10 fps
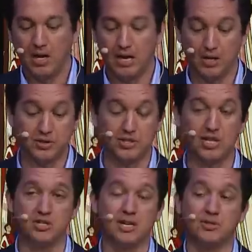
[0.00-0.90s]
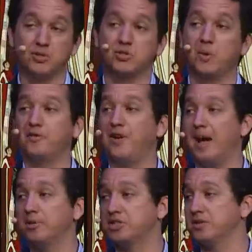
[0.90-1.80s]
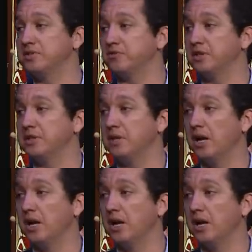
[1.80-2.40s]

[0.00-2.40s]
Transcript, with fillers: It also says you're not supposed to wear fabrics of different